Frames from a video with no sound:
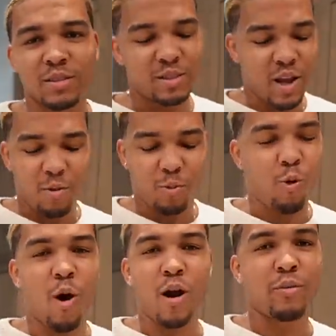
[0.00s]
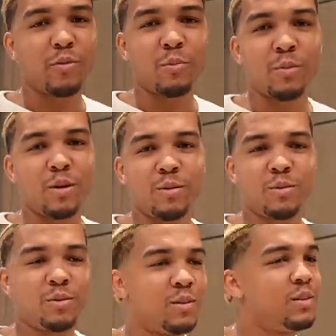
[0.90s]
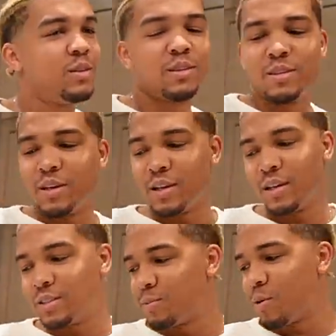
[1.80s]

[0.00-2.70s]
It's not required for the meal. And some